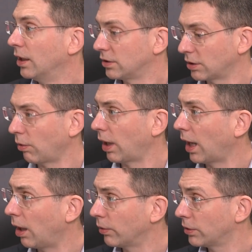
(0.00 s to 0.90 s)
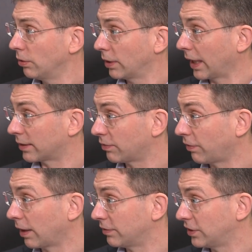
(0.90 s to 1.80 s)
So how do you get
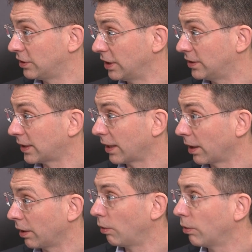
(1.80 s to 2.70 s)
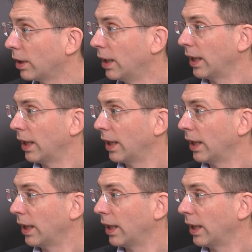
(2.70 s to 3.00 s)
5G standalone